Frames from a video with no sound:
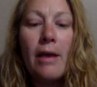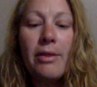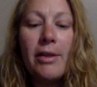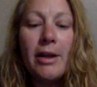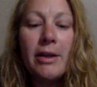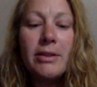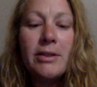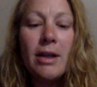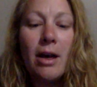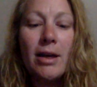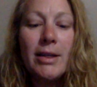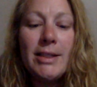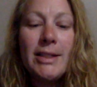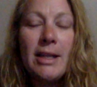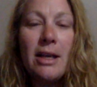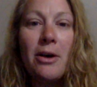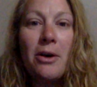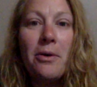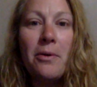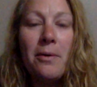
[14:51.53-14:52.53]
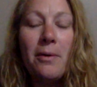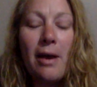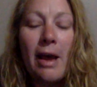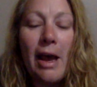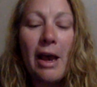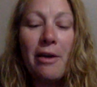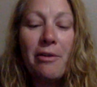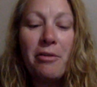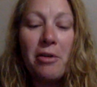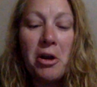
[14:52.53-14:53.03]
There's also
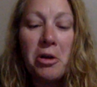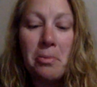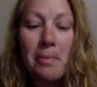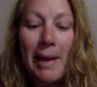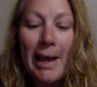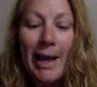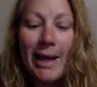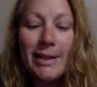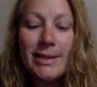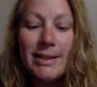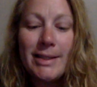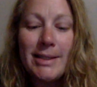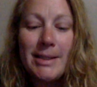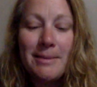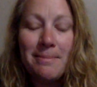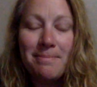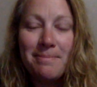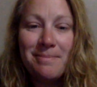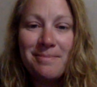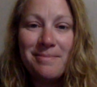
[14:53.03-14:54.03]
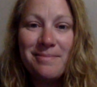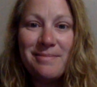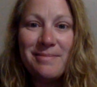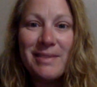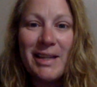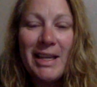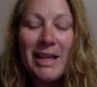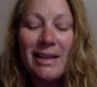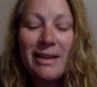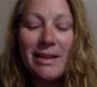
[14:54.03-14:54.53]
a romance
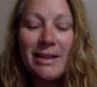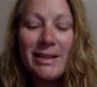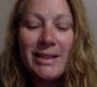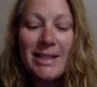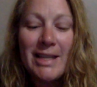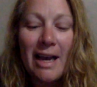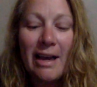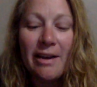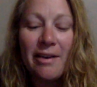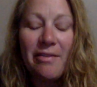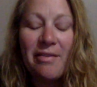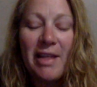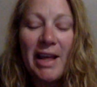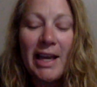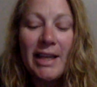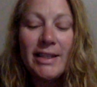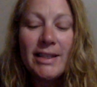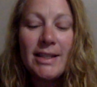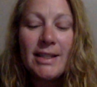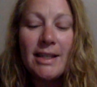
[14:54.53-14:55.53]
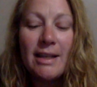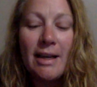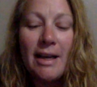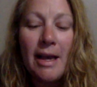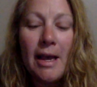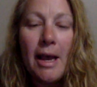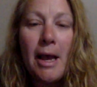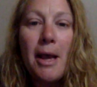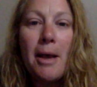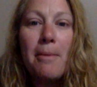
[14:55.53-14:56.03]
side of things.
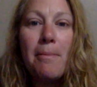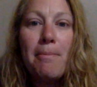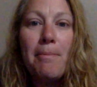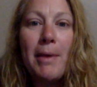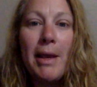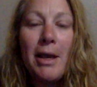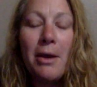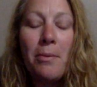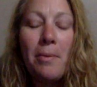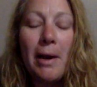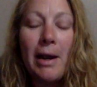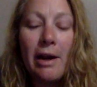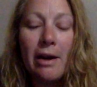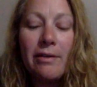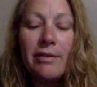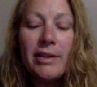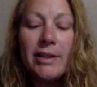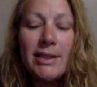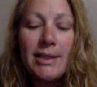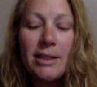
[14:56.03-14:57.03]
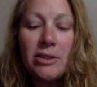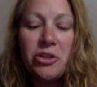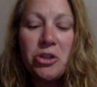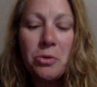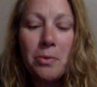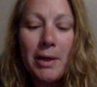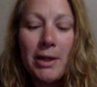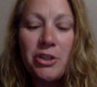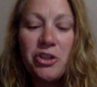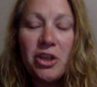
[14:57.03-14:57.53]
Be aware of the
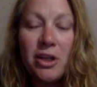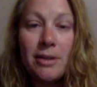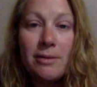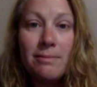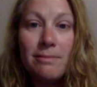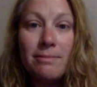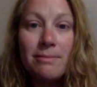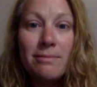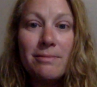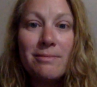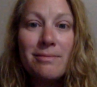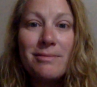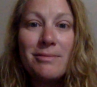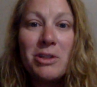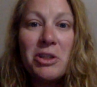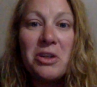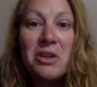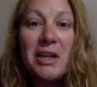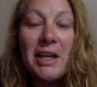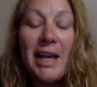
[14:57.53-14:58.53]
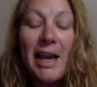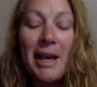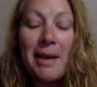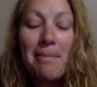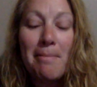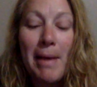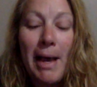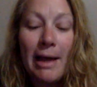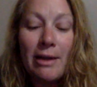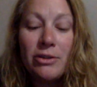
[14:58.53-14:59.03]
situation.
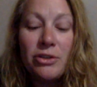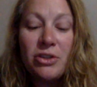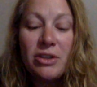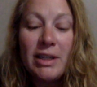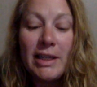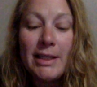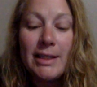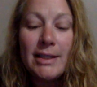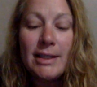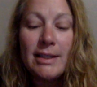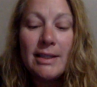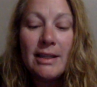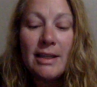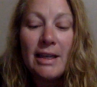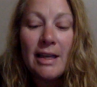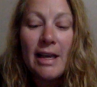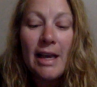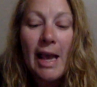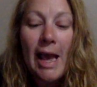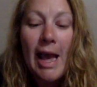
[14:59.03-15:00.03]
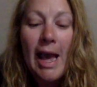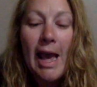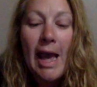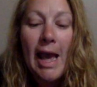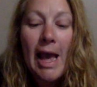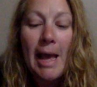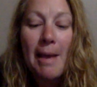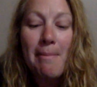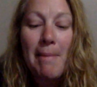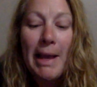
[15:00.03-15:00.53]
create boundaries,
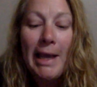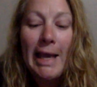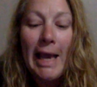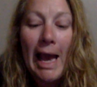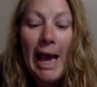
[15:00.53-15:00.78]
and make